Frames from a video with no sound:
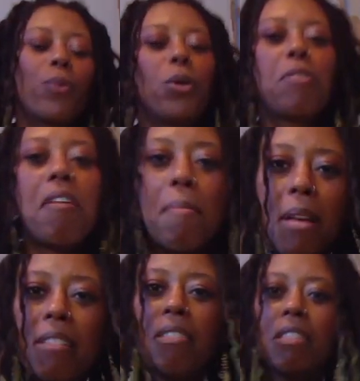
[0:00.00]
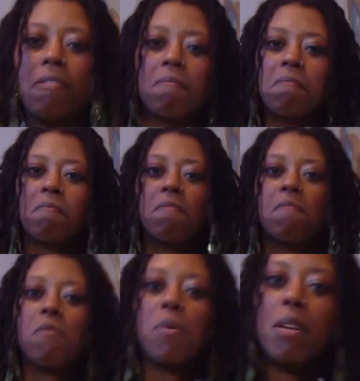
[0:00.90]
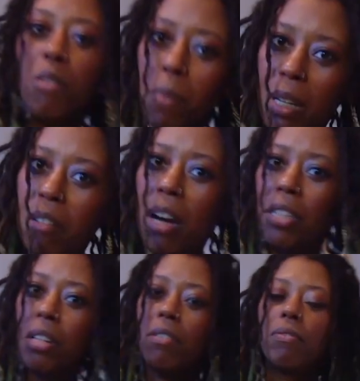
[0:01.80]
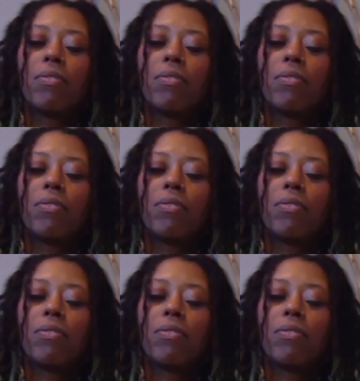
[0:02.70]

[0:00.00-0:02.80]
gremlins. We do be aggressive.